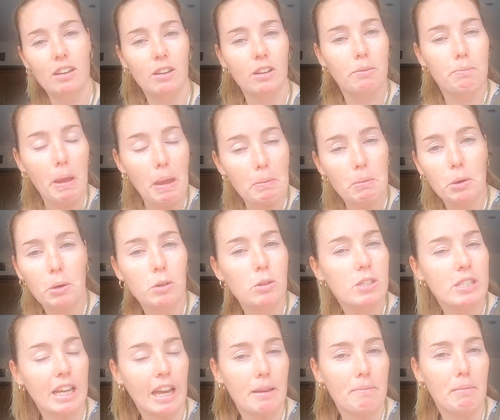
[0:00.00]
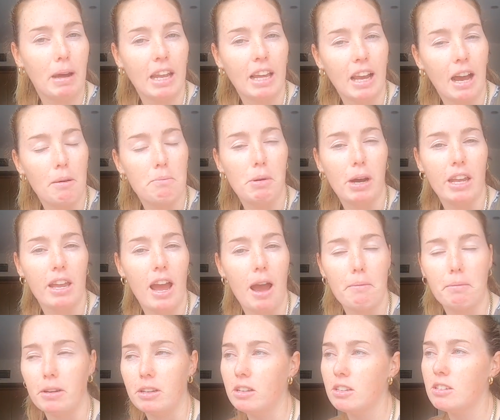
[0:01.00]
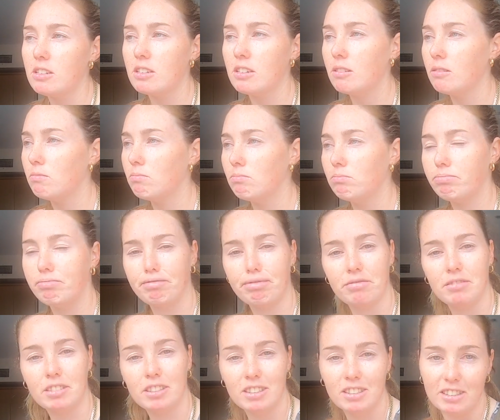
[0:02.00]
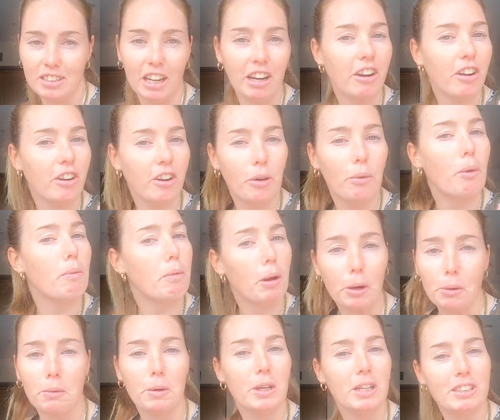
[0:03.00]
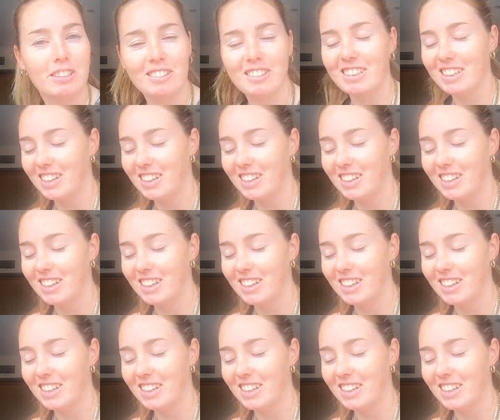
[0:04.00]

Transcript: People who say money can't buy you happiness, they don't know what Pokemon is.